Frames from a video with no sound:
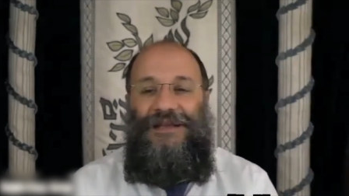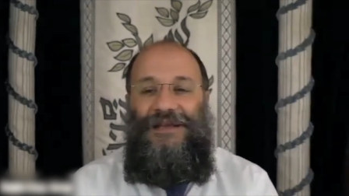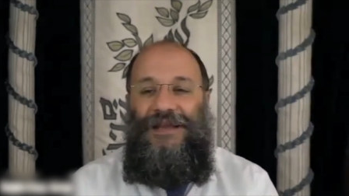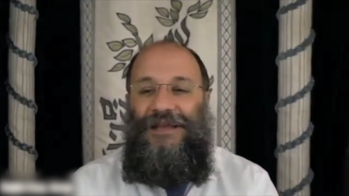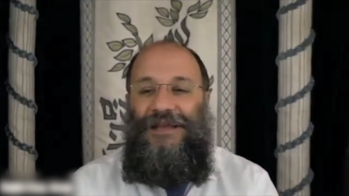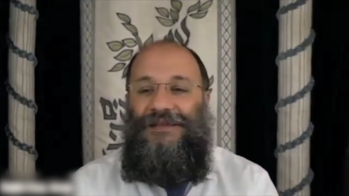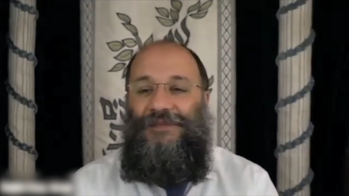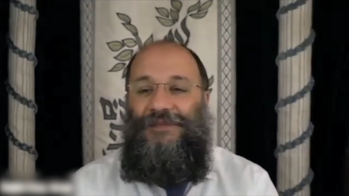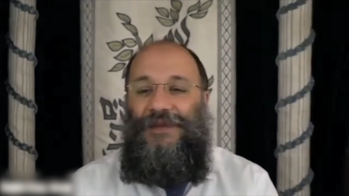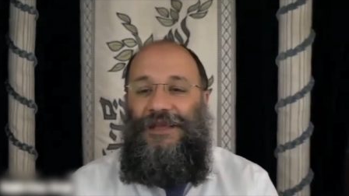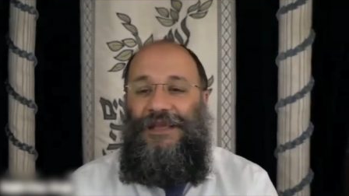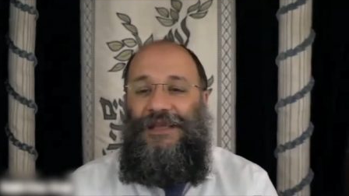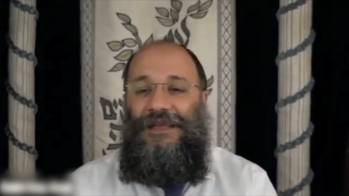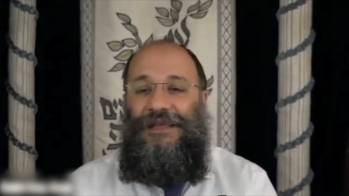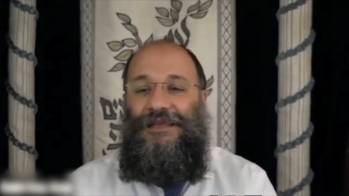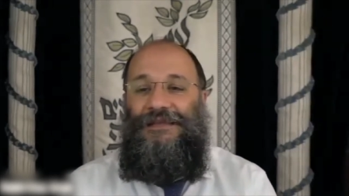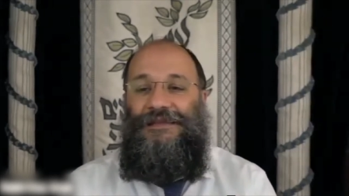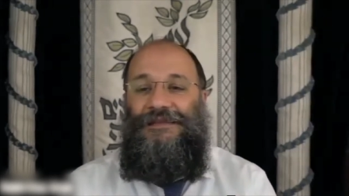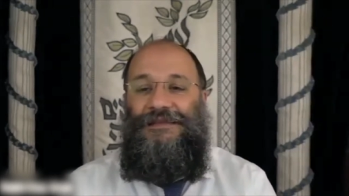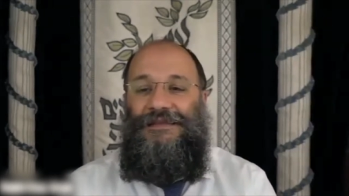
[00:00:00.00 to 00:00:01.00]
It
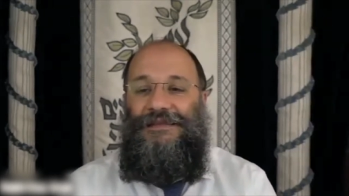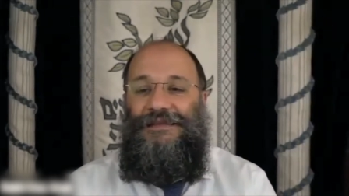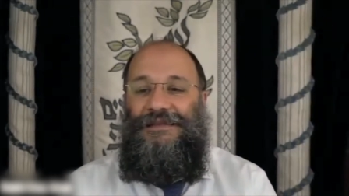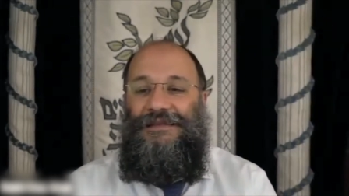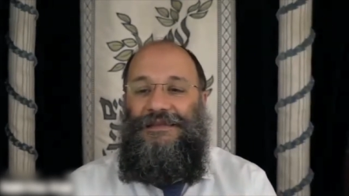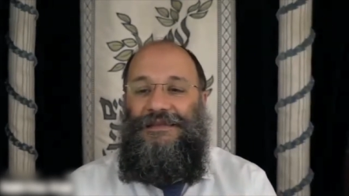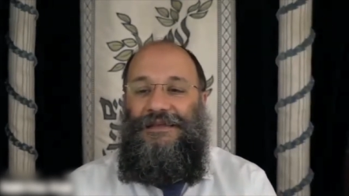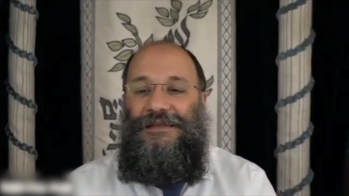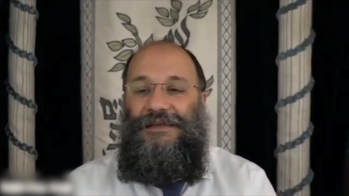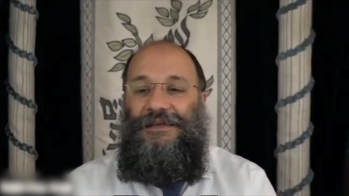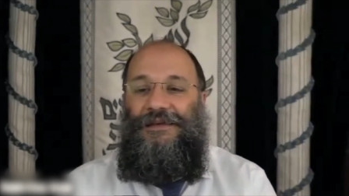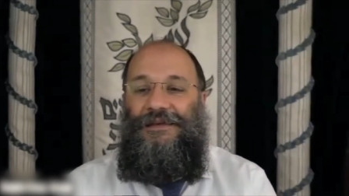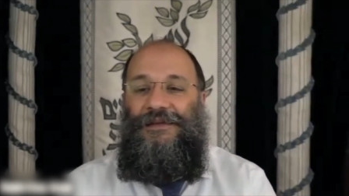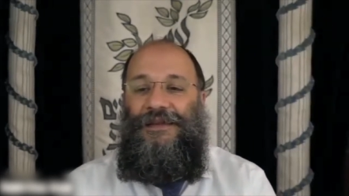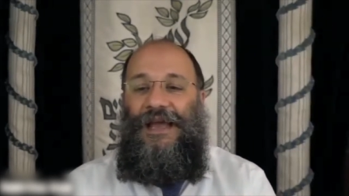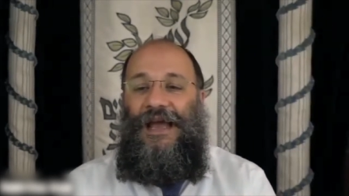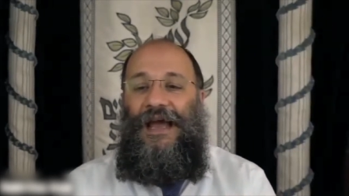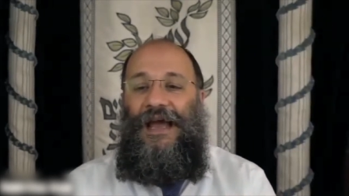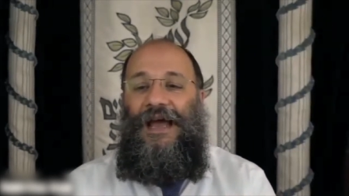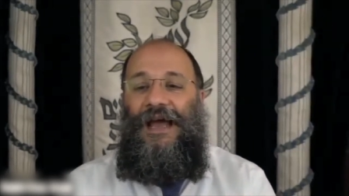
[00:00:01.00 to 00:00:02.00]
means
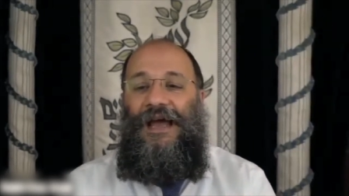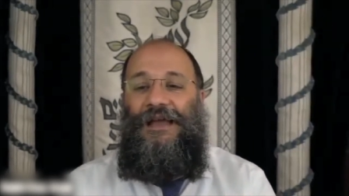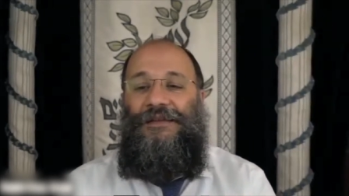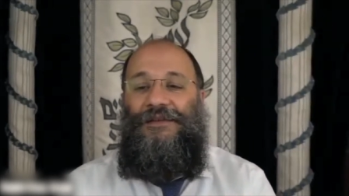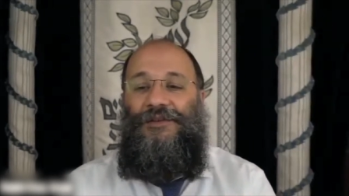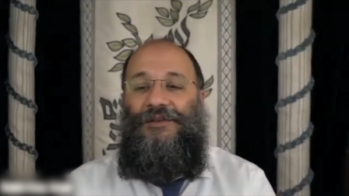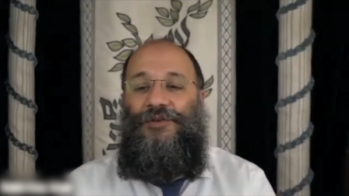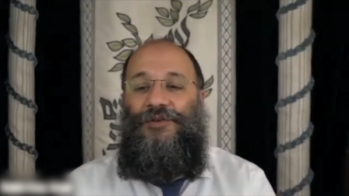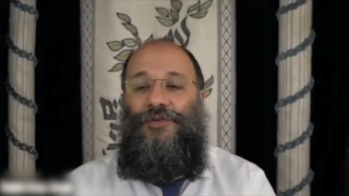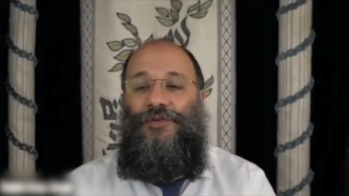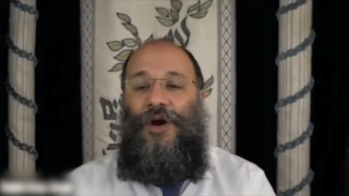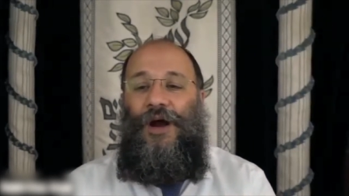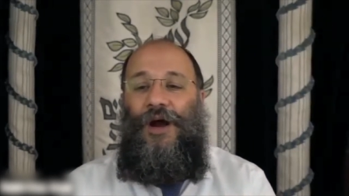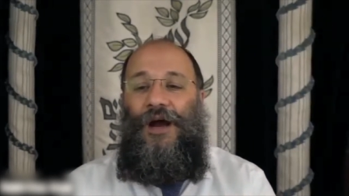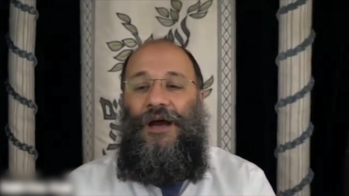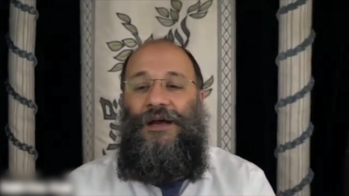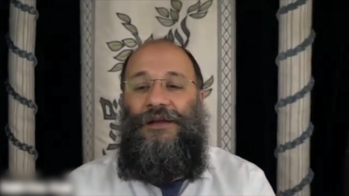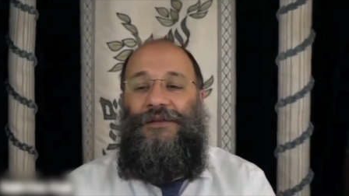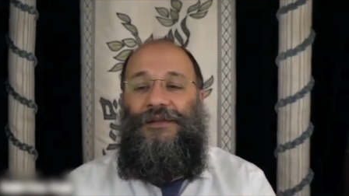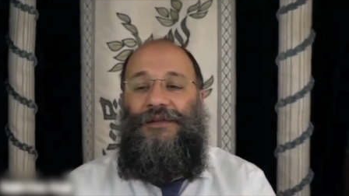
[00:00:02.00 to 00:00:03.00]
that you
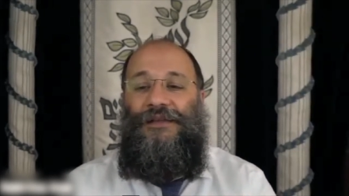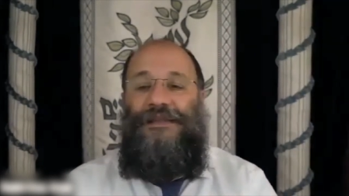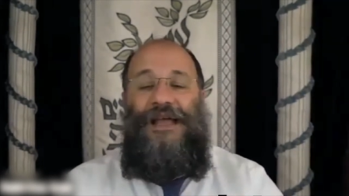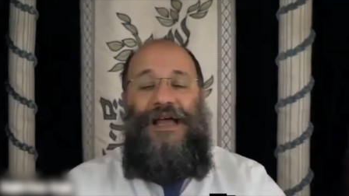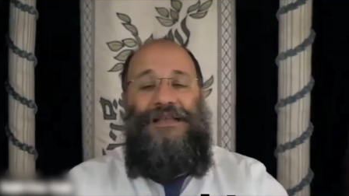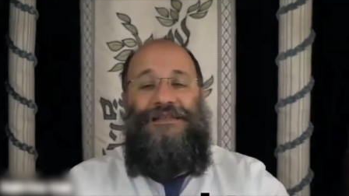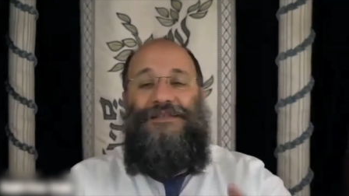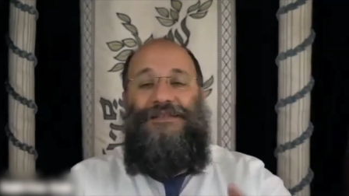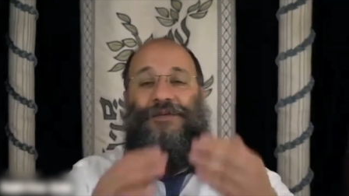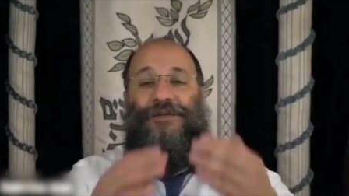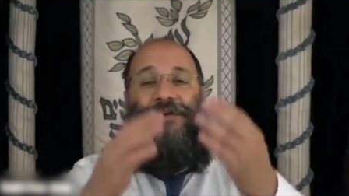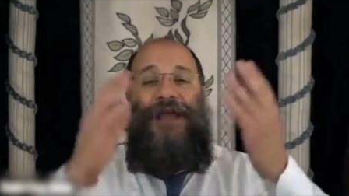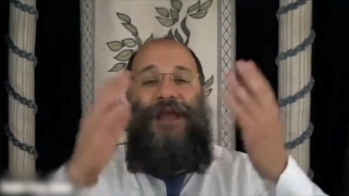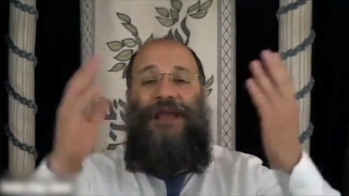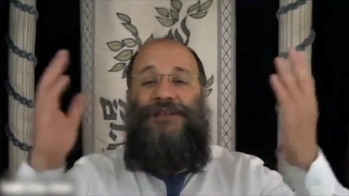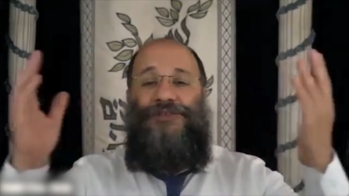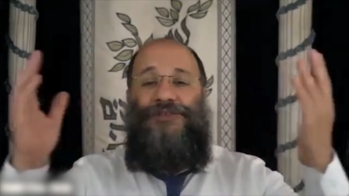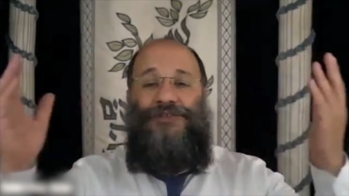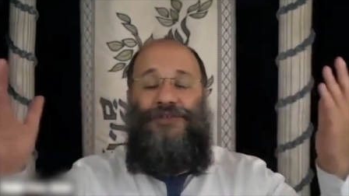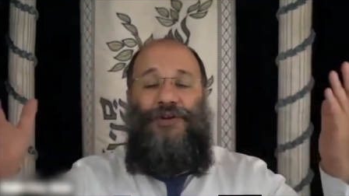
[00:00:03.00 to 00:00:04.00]
are the last
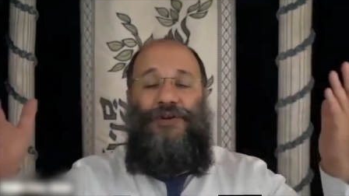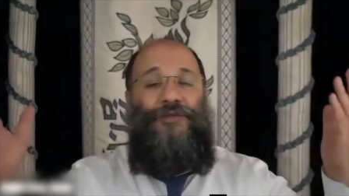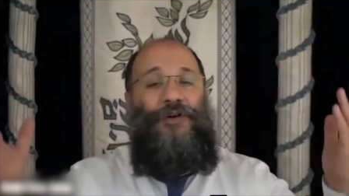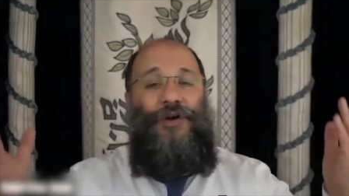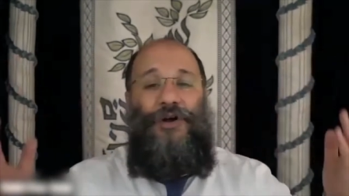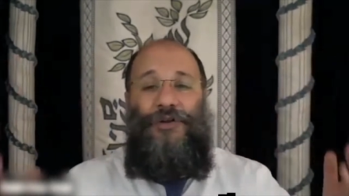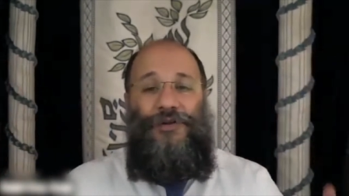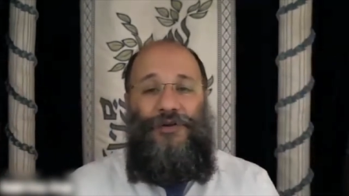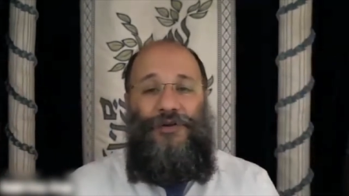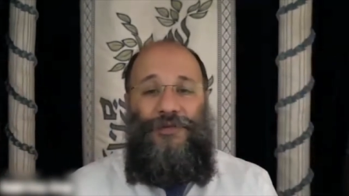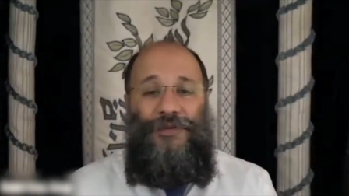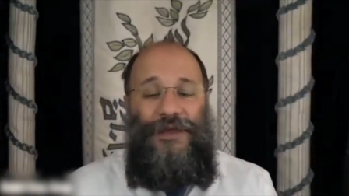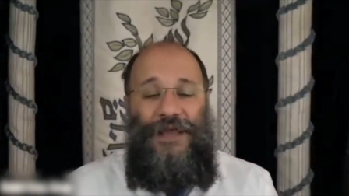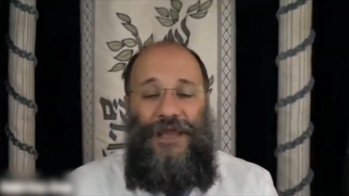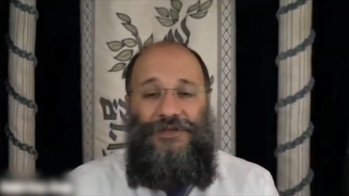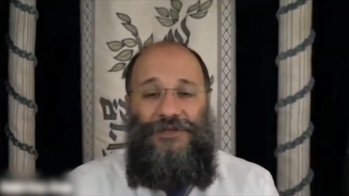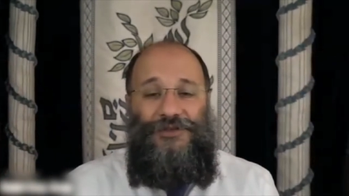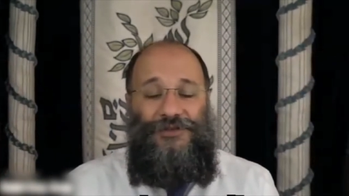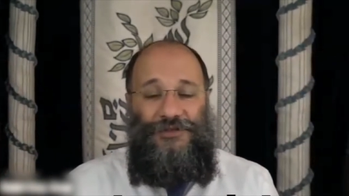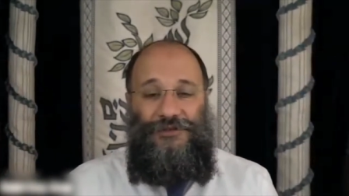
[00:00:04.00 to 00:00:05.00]
creation of all the
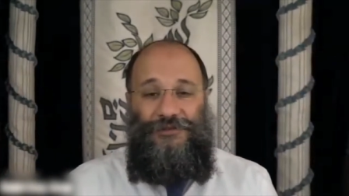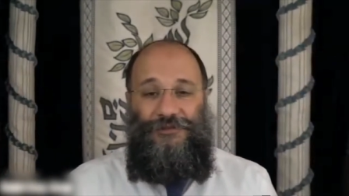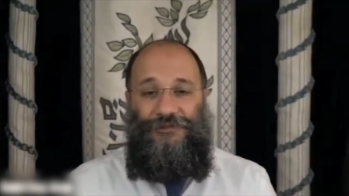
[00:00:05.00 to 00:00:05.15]
creation.